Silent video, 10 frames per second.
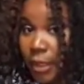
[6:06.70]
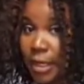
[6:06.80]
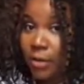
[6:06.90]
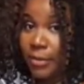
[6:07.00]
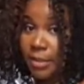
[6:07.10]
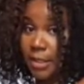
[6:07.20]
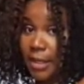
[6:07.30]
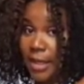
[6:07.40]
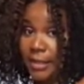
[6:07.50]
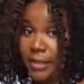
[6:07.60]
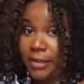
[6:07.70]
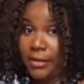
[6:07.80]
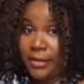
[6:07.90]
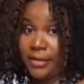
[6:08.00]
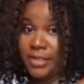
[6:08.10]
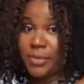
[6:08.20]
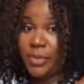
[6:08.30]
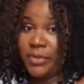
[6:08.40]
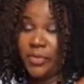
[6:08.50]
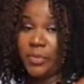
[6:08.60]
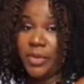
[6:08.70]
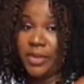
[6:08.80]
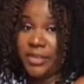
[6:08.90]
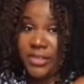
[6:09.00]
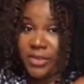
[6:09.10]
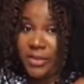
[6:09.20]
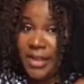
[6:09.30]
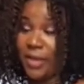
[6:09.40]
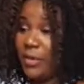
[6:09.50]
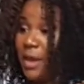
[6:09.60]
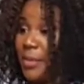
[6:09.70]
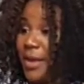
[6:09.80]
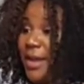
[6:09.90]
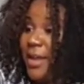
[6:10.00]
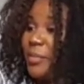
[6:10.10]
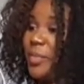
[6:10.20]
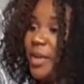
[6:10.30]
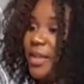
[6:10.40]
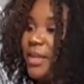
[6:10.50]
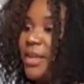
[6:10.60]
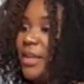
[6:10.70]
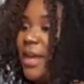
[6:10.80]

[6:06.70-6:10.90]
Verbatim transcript: like I always say, it had that little split for me because the you know, got wide behind, but it